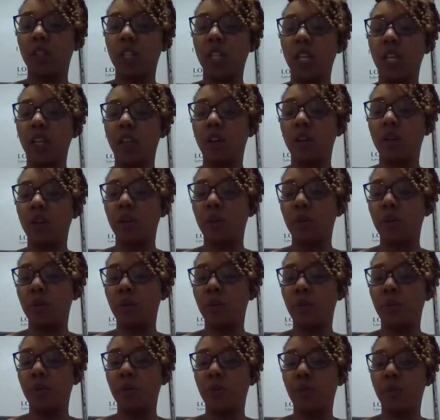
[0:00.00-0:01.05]

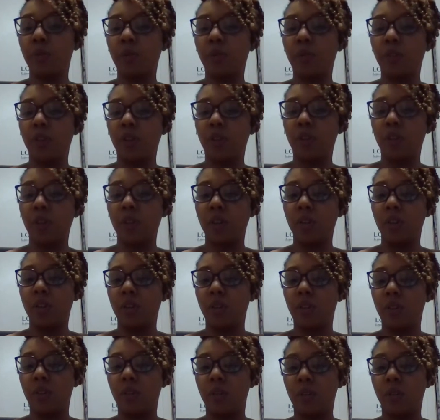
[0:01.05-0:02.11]
Leo
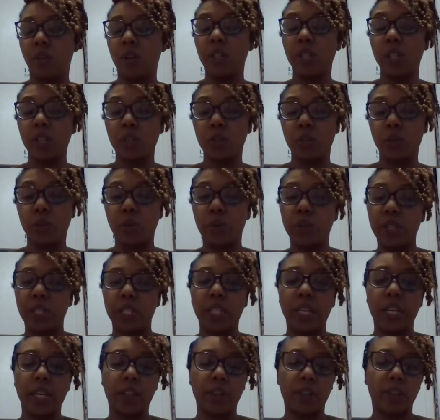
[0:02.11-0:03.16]
or another
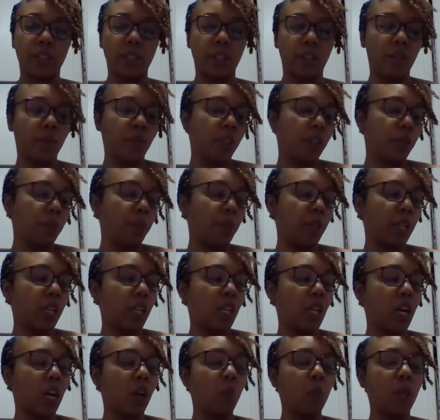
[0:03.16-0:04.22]
Taurus like yourself could
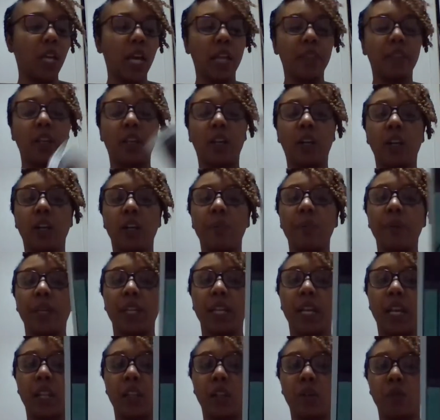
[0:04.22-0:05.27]
be. Um, we got the
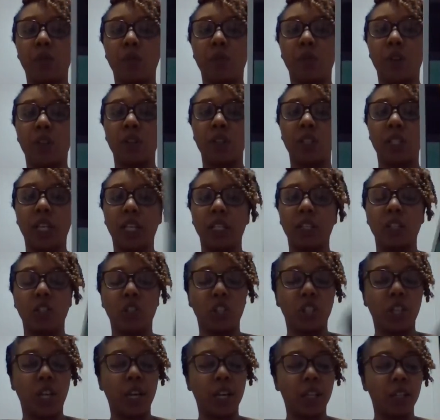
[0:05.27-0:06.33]
Hermit in the reverse as a
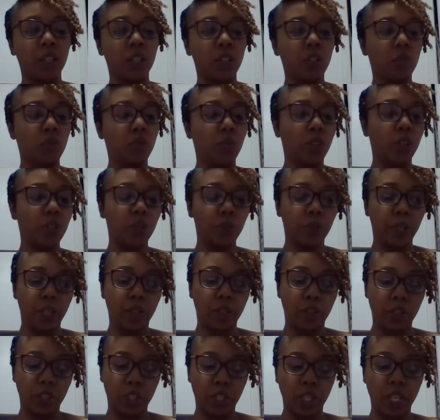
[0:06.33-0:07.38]
challenge, Virgo
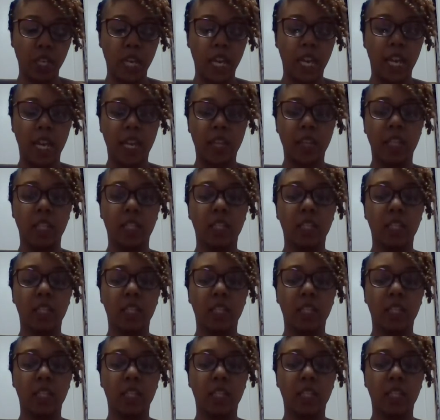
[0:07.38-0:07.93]
energy, and the